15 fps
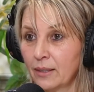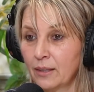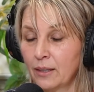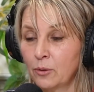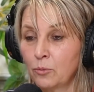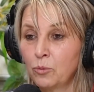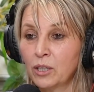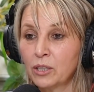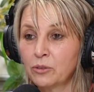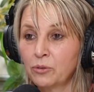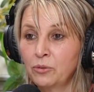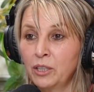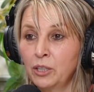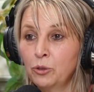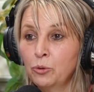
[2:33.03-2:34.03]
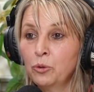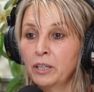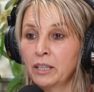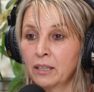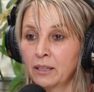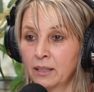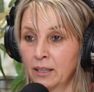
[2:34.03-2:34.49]
what we
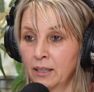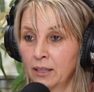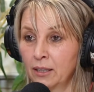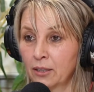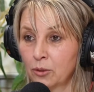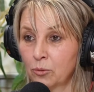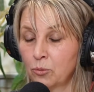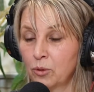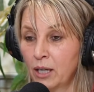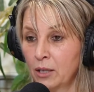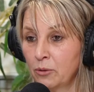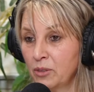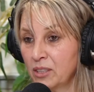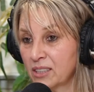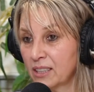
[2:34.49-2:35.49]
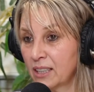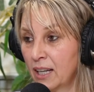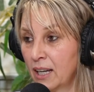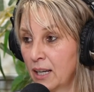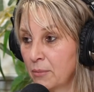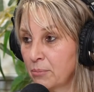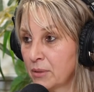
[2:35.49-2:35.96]
doing here, why we
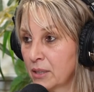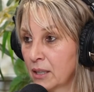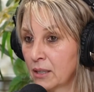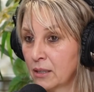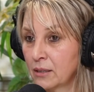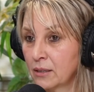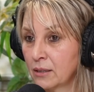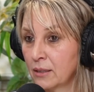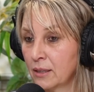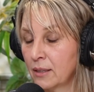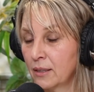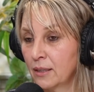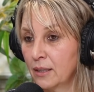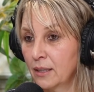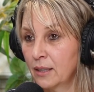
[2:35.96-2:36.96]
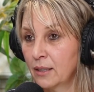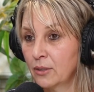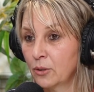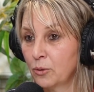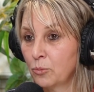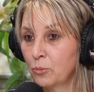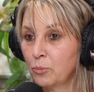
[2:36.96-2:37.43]
escaped, and
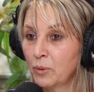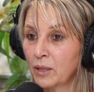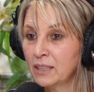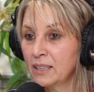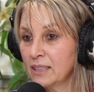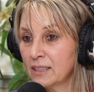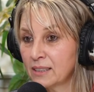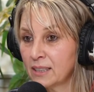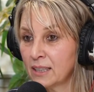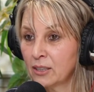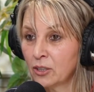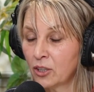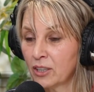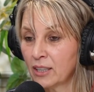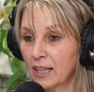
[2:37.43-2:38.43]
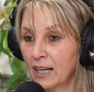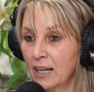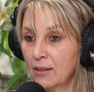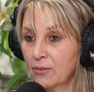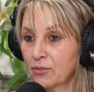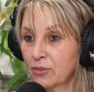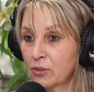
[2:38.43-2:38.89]
what is in our
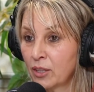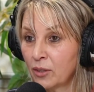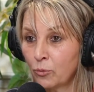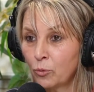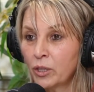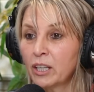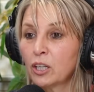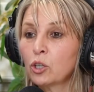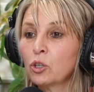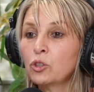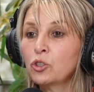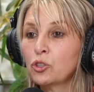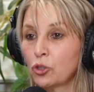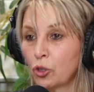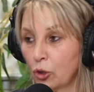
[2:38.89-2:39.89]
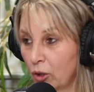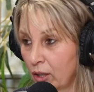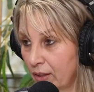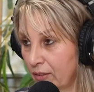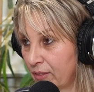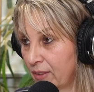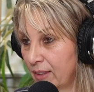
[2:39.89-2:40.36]
lives. They want to control
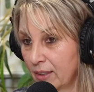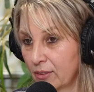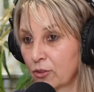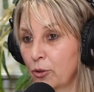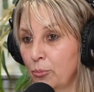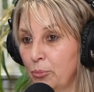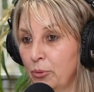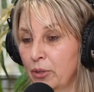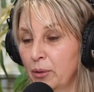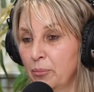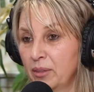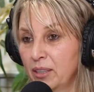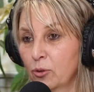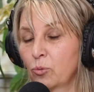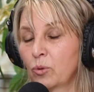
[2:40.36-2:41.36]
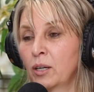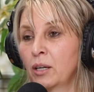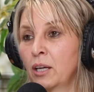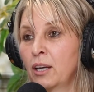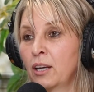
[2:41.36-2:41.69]
us. Let's go put up this way.